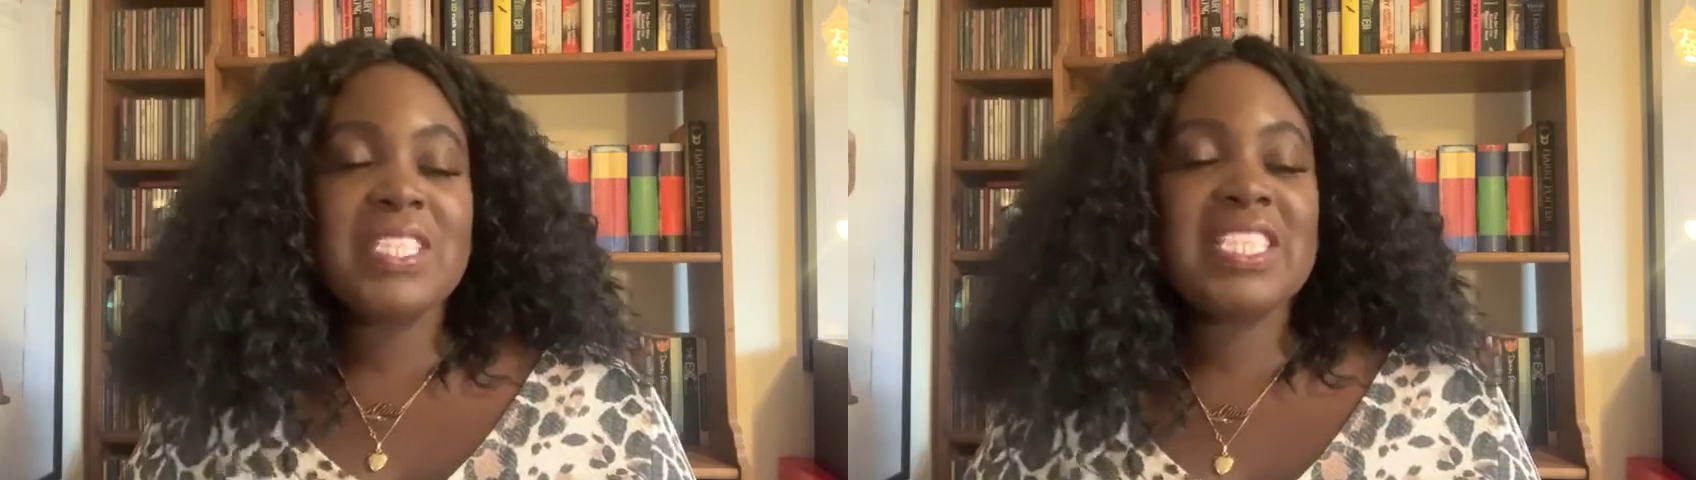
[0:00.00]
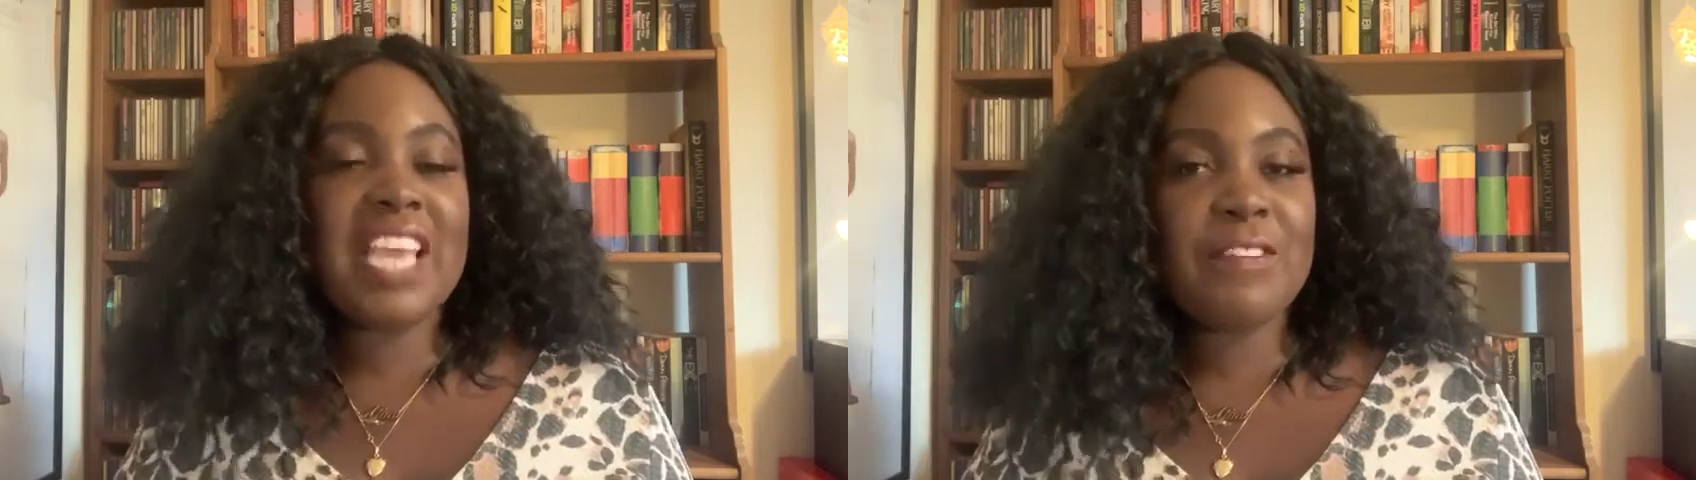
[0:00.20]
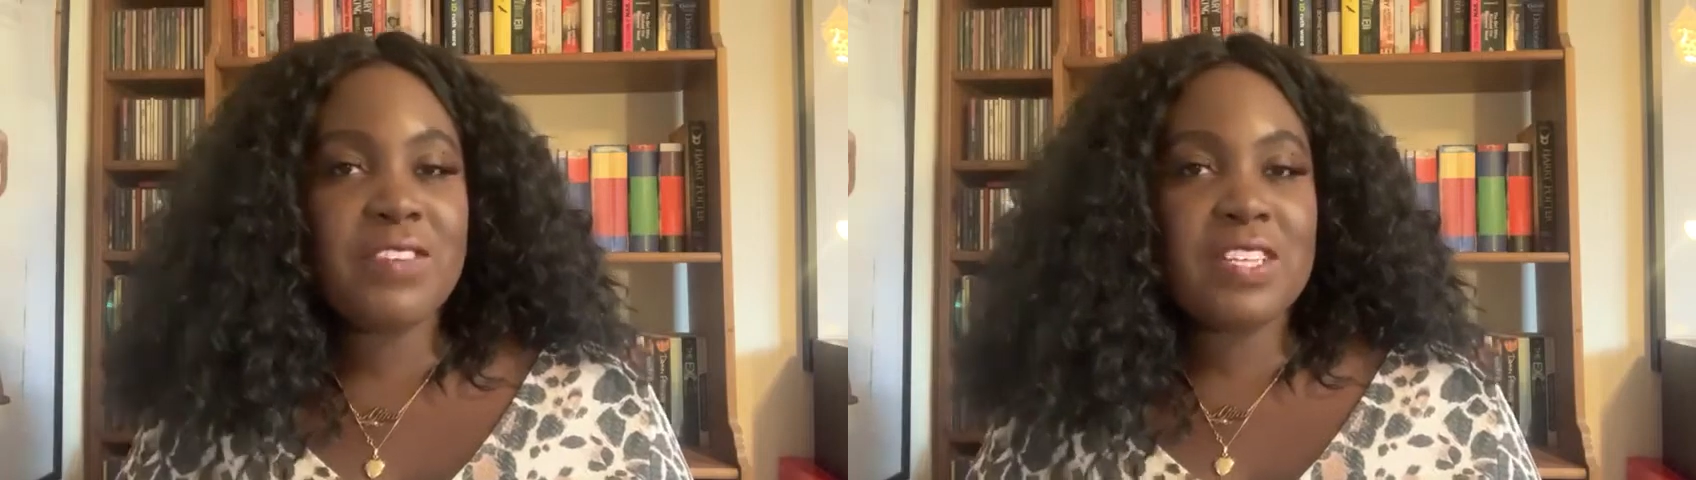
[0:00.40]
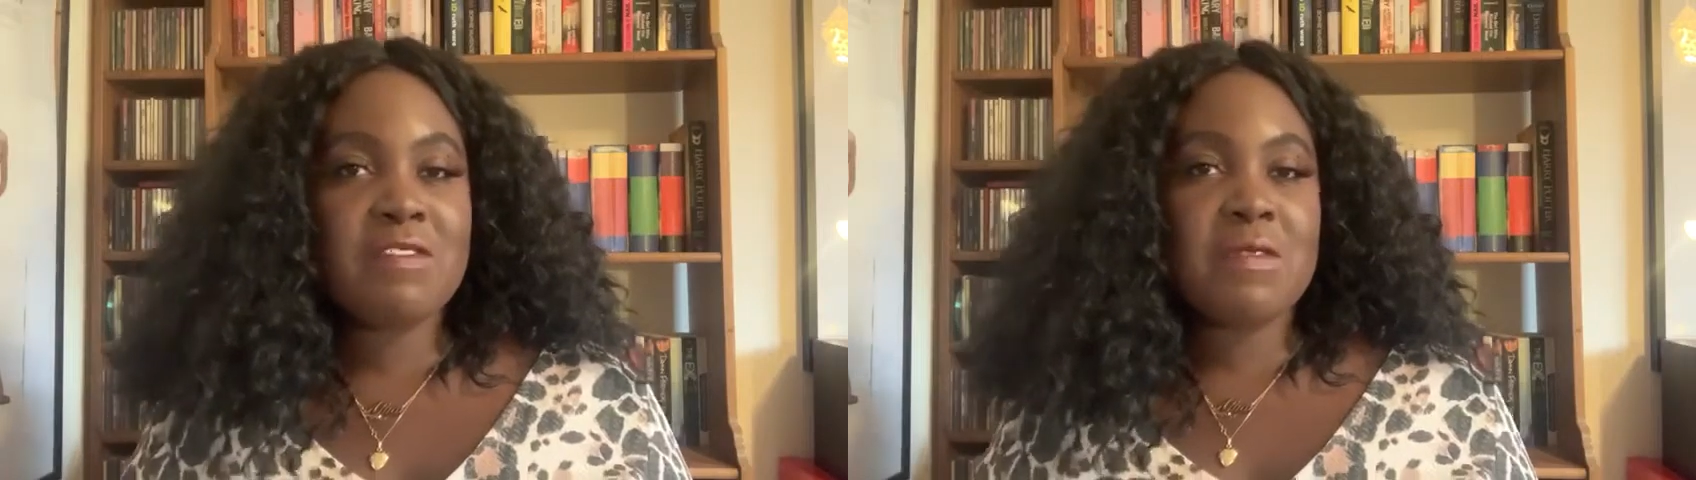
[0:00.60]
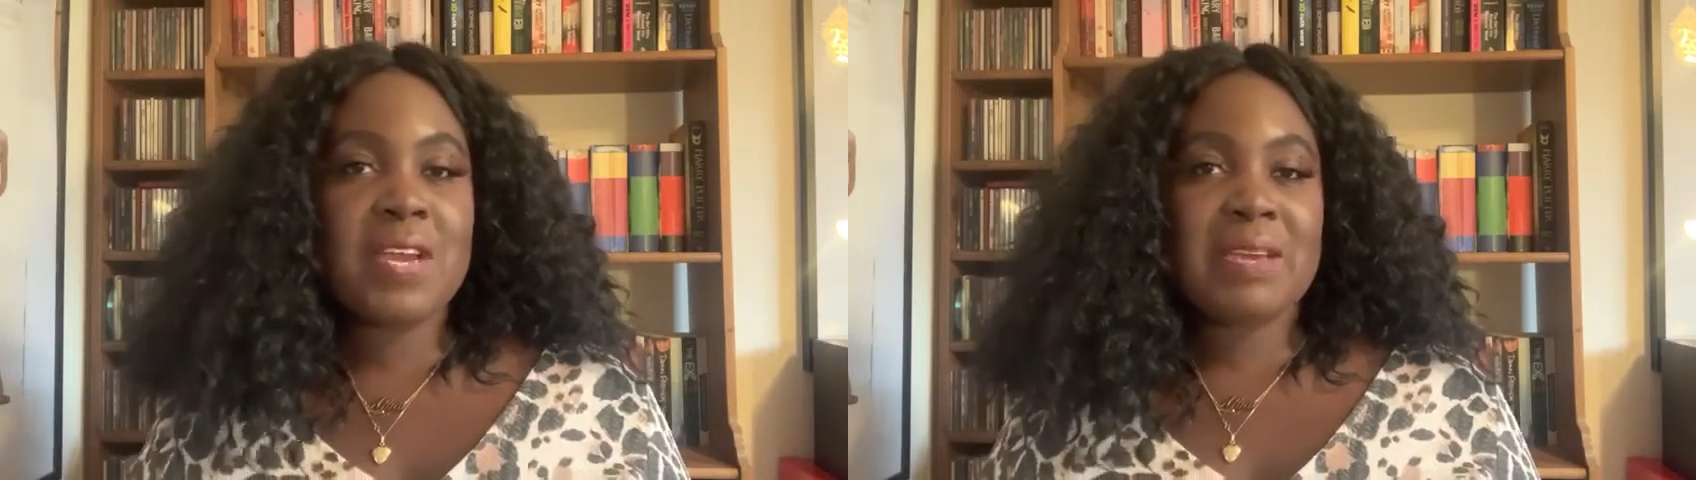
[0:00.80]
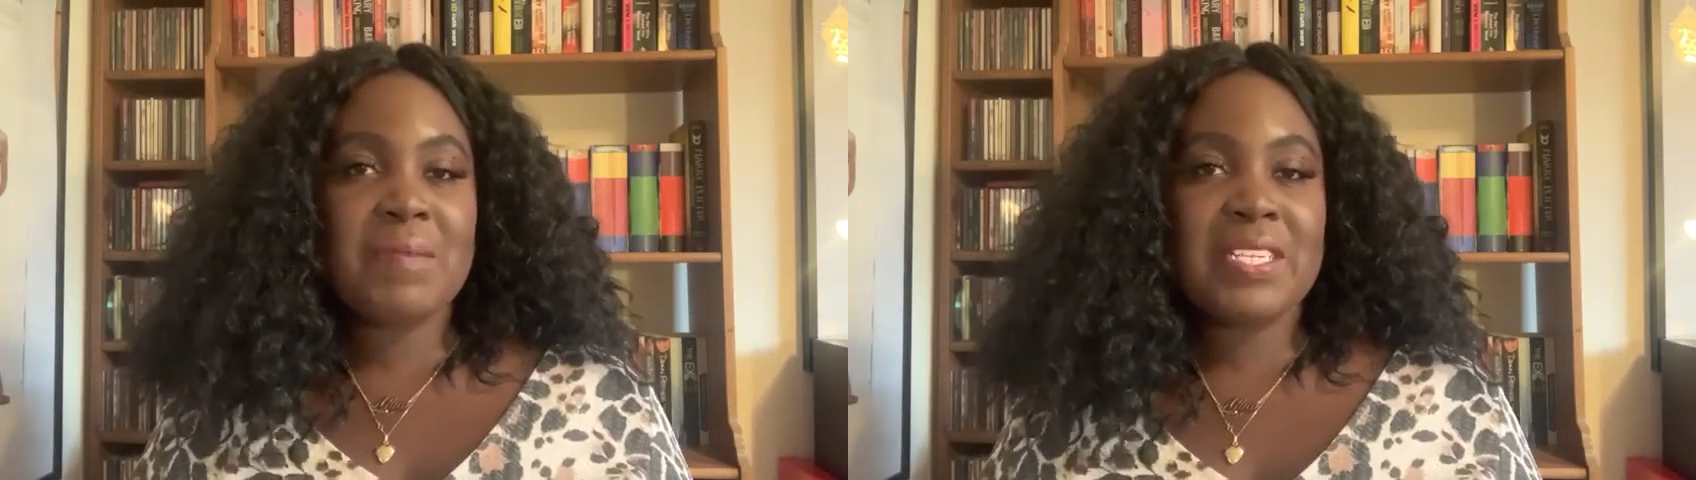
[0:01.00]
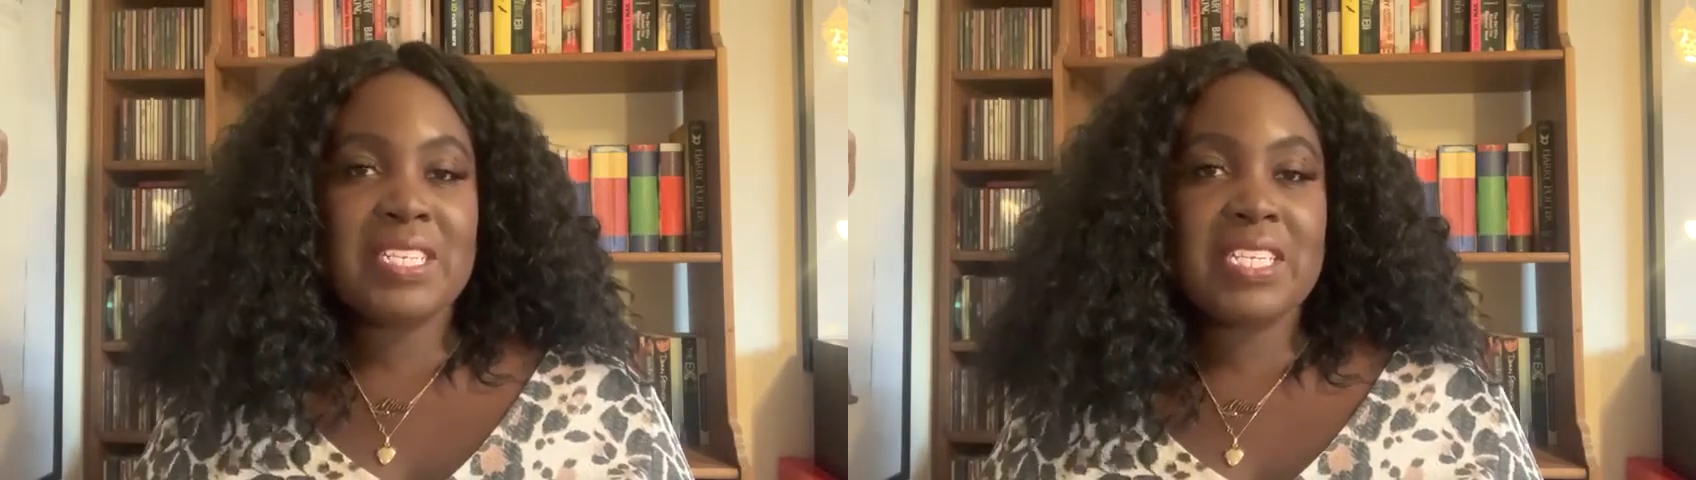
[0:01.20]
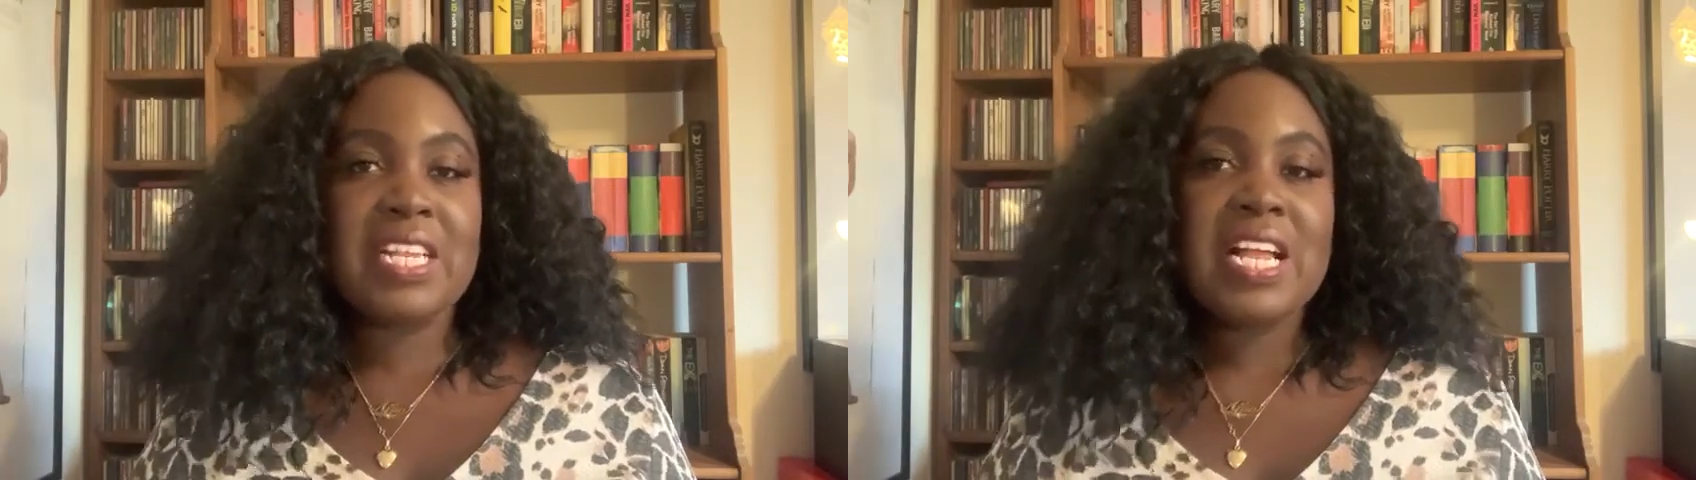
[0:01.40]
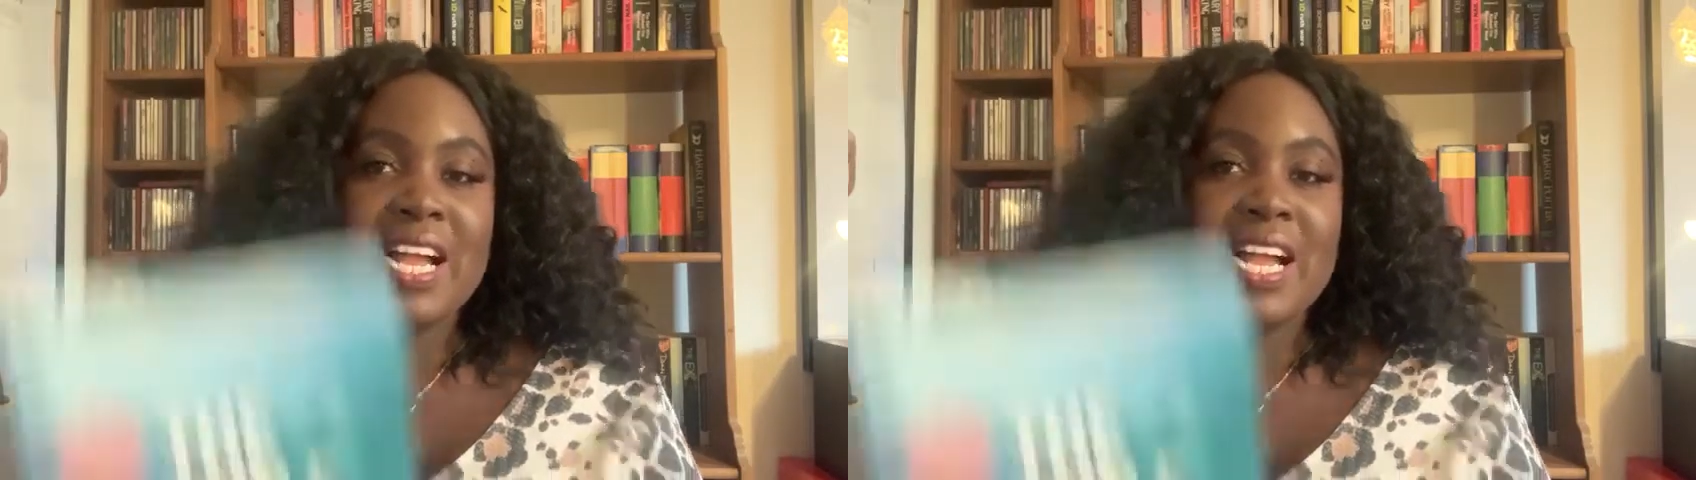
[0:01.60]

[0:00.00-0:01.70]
definitely would recommend it.